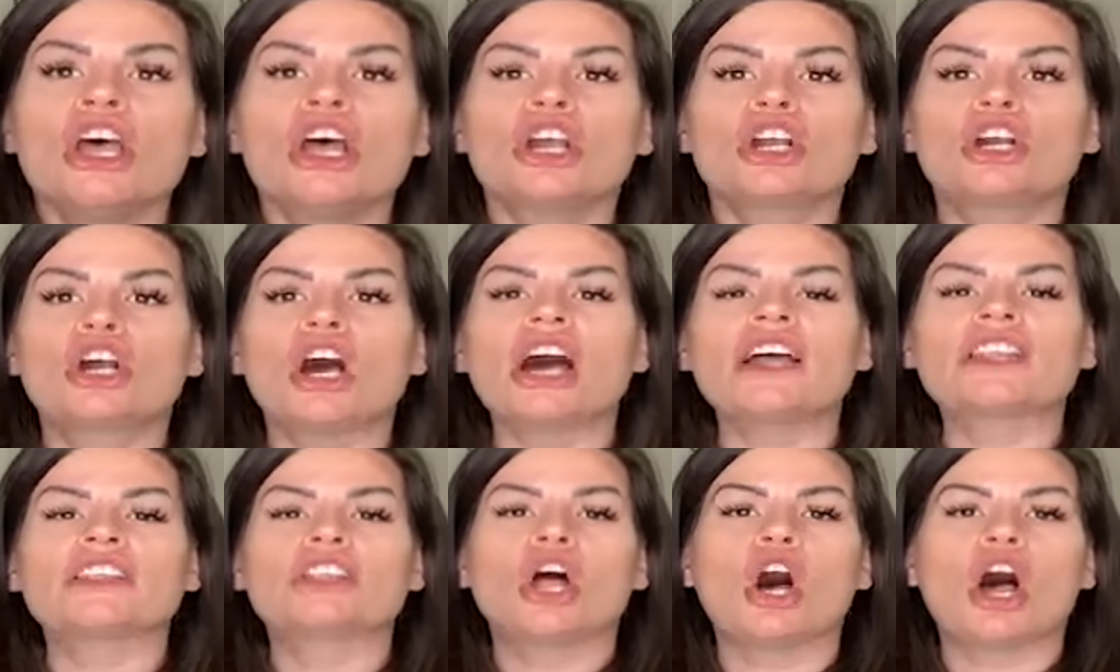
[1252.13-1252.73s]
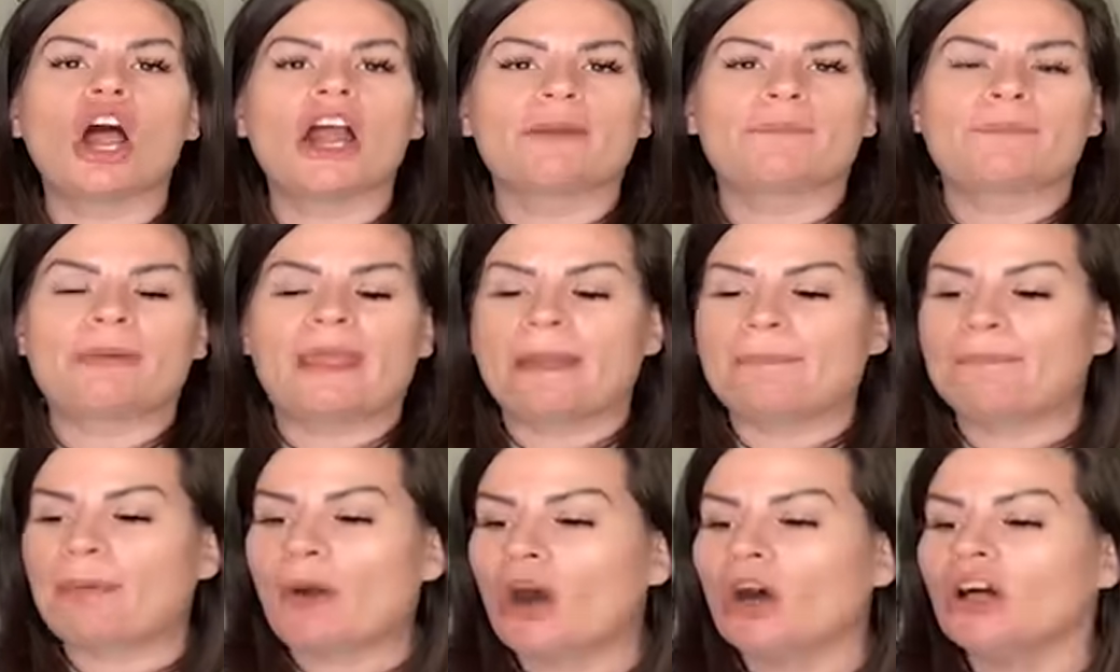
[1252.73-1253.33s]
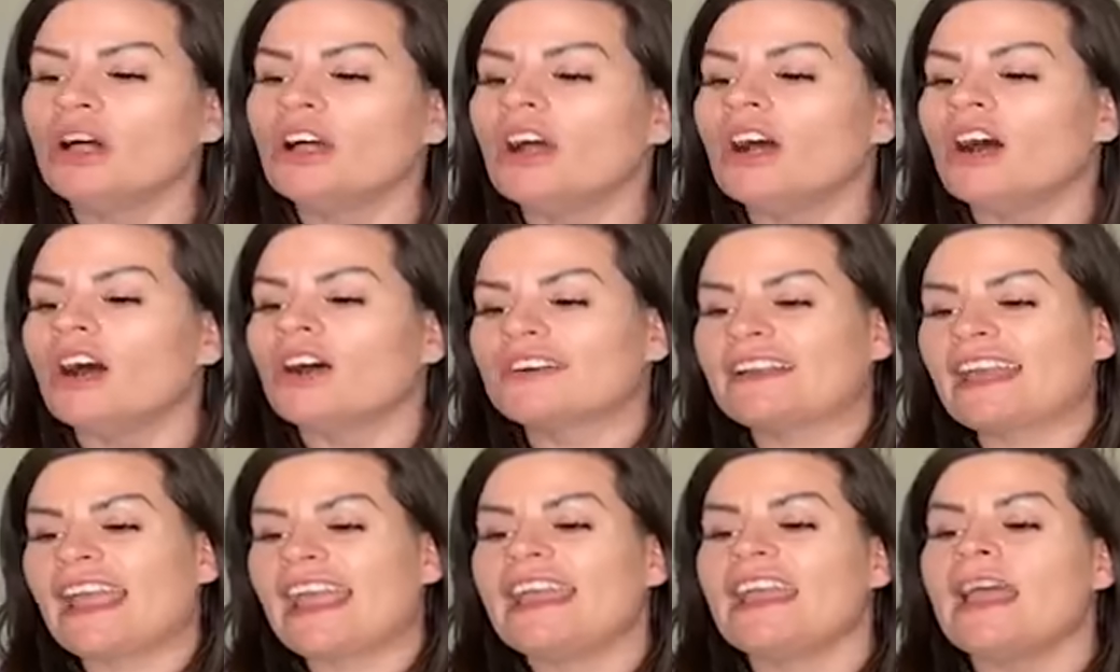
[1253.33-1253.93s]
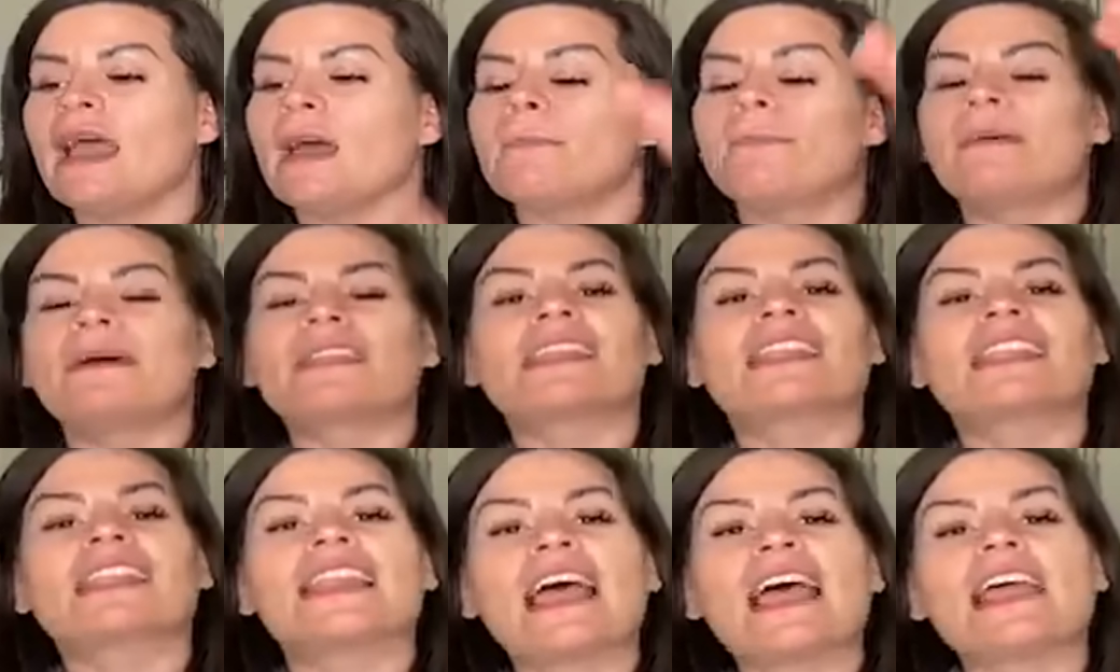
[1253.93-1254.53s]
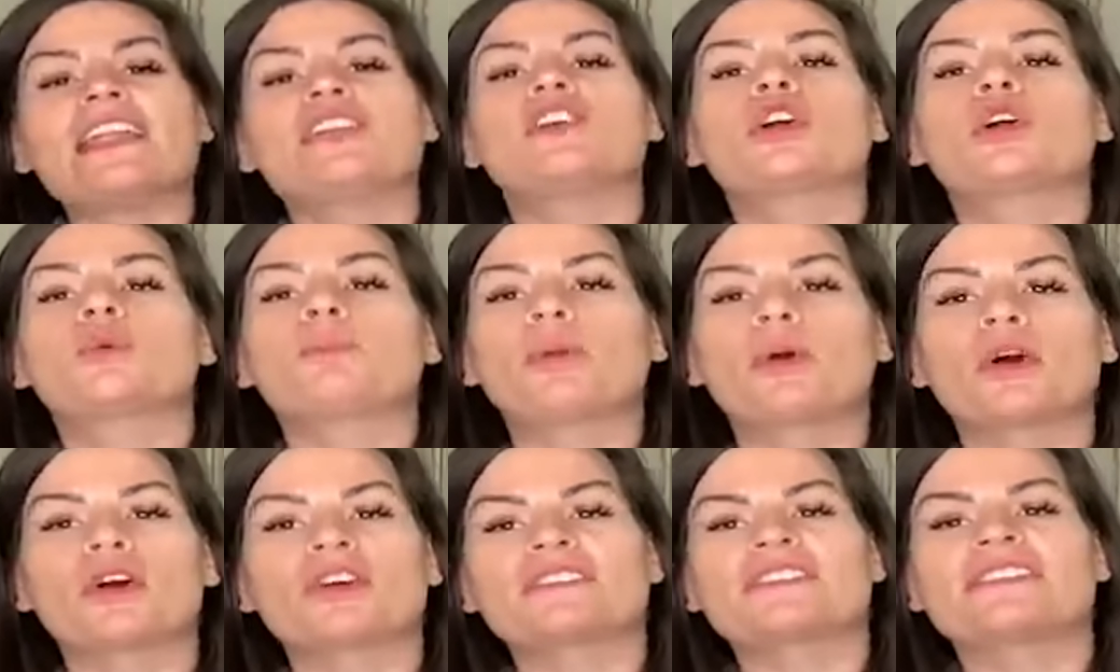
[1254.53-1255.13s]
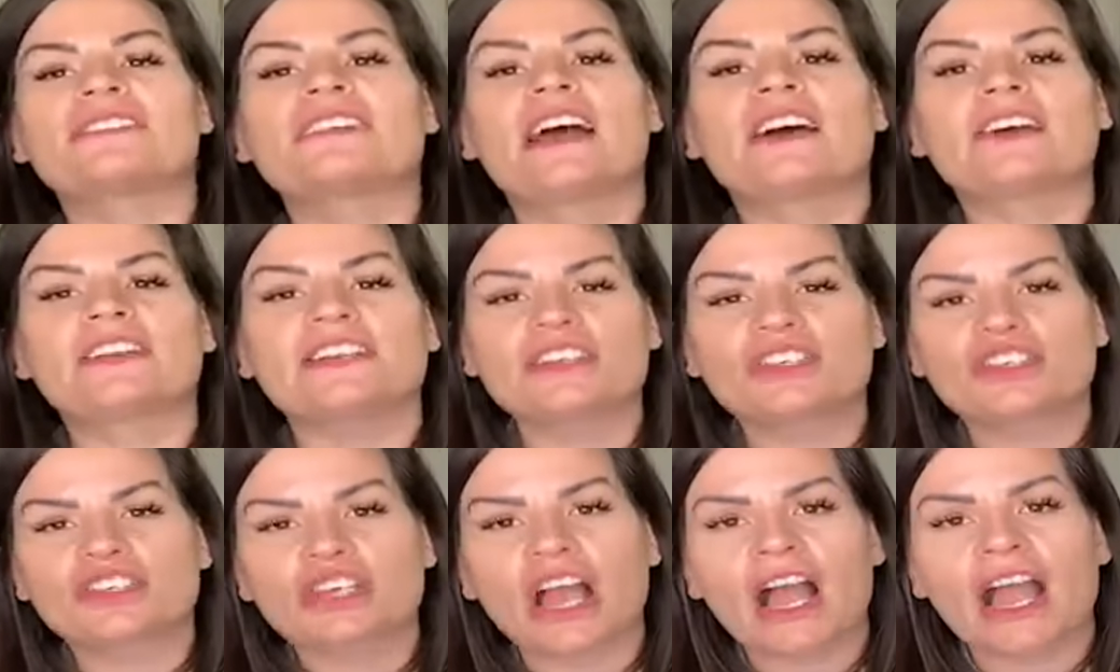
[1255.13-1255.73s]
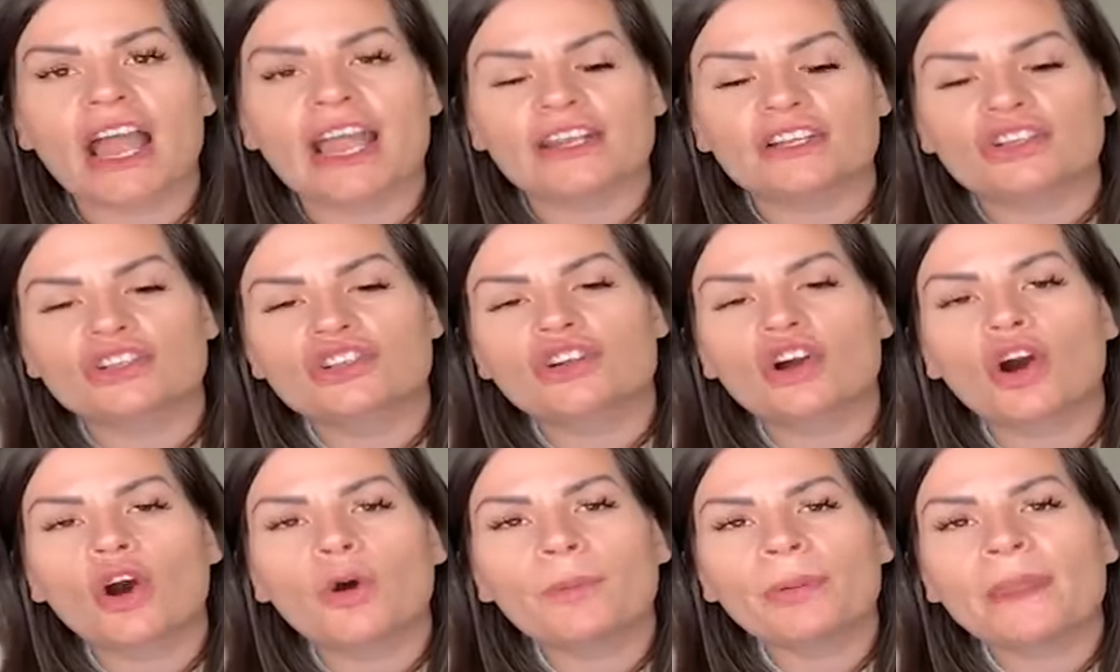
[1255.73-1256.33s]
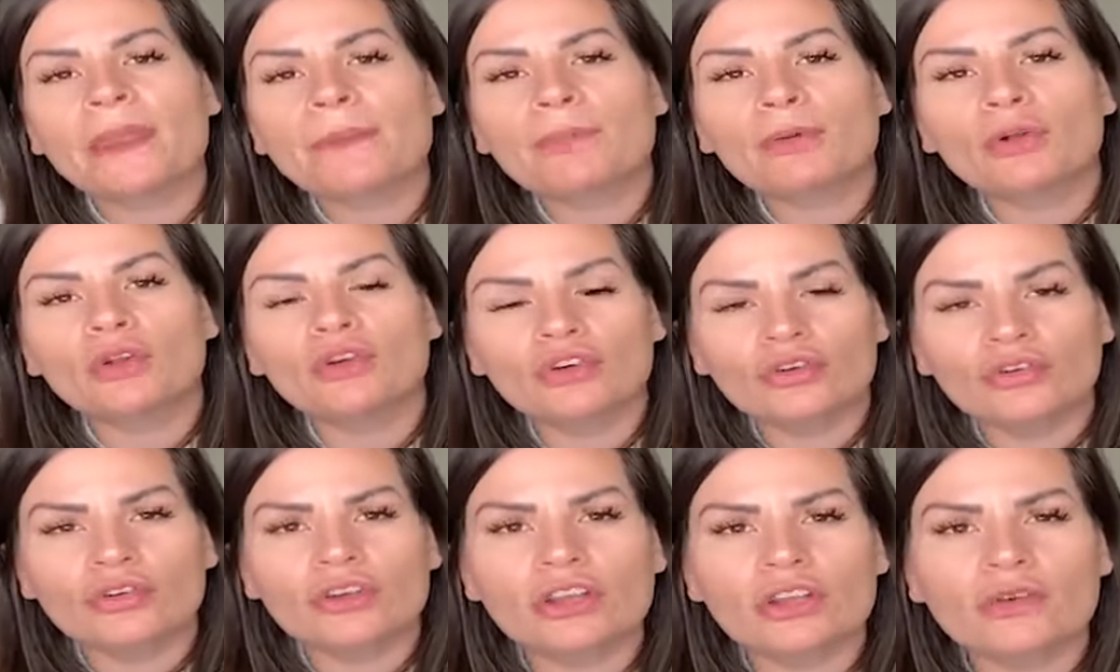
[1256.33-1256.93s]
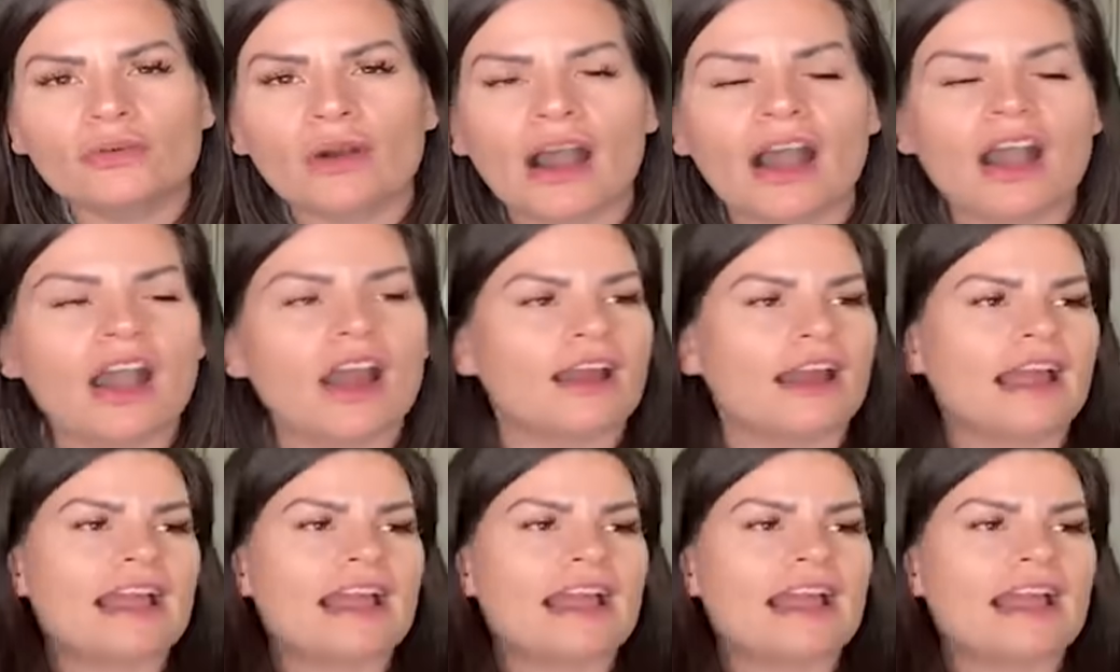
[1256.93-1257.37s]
Good Lord, people, okay? But let your personality shine. Show people who you are.